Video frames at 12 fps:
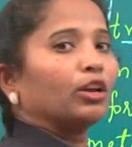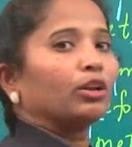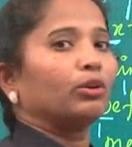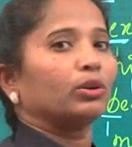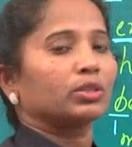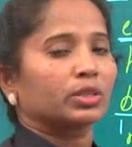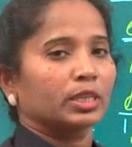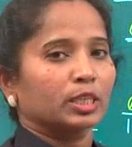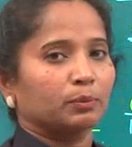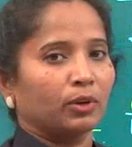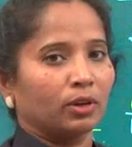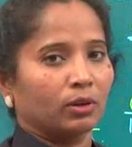your
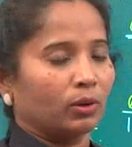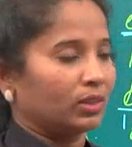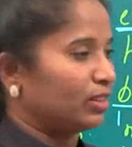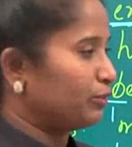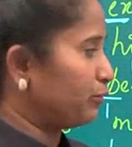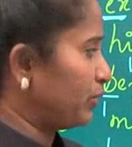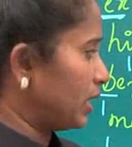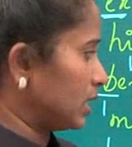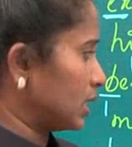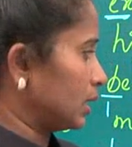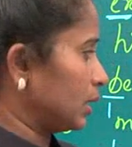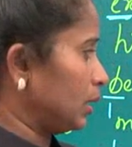stress mark on the
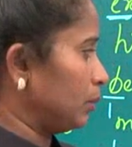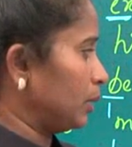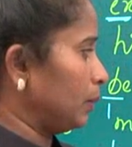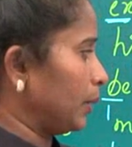first syllable,